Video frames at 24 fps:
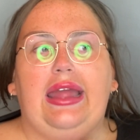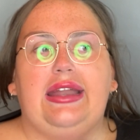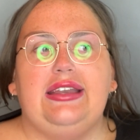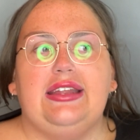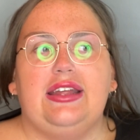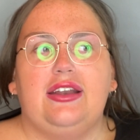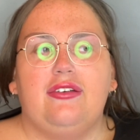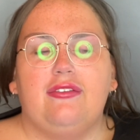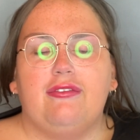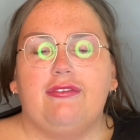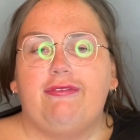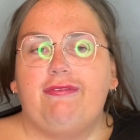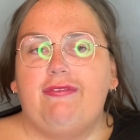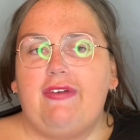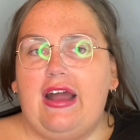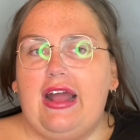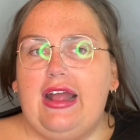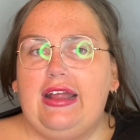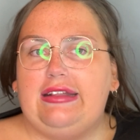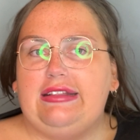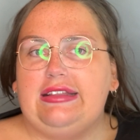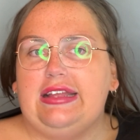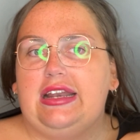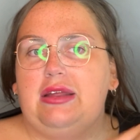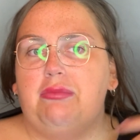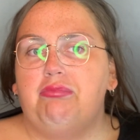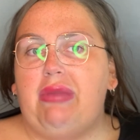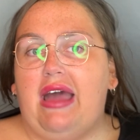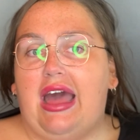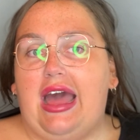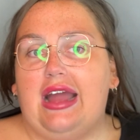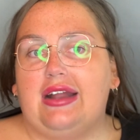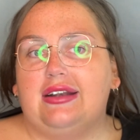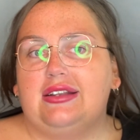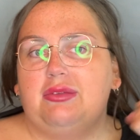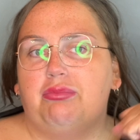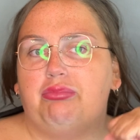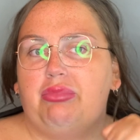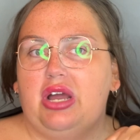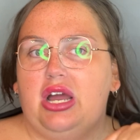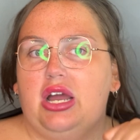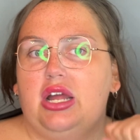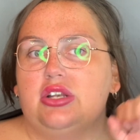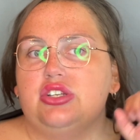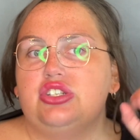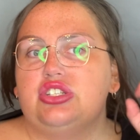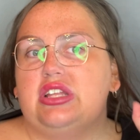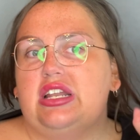didn't find that it packed the
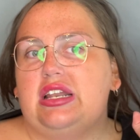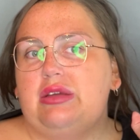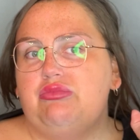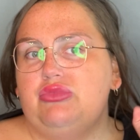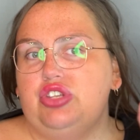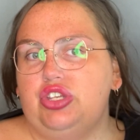punch that I'm